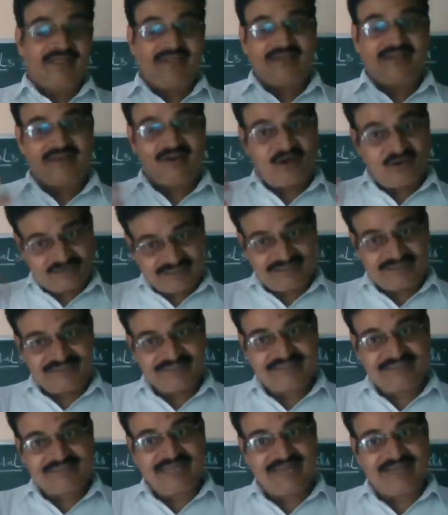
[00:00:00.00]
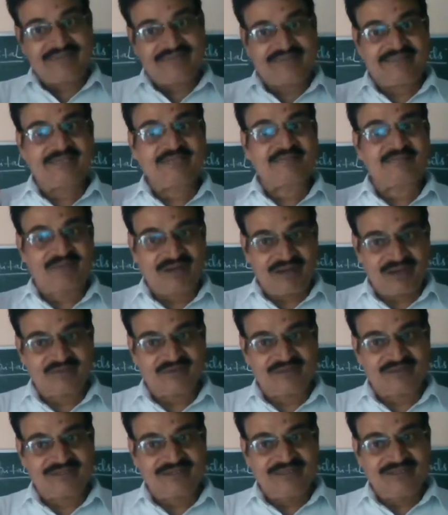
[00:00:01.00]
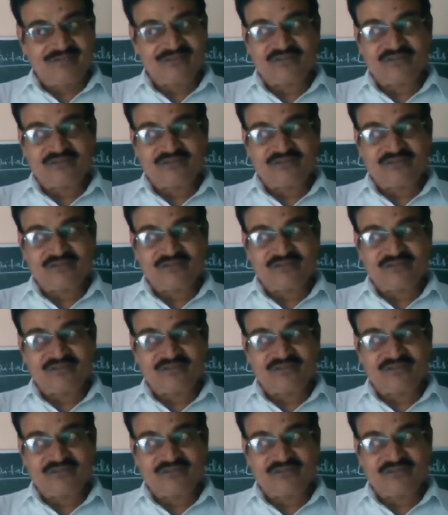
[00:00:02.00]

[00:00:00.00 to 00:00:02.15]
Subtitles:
authority and their power.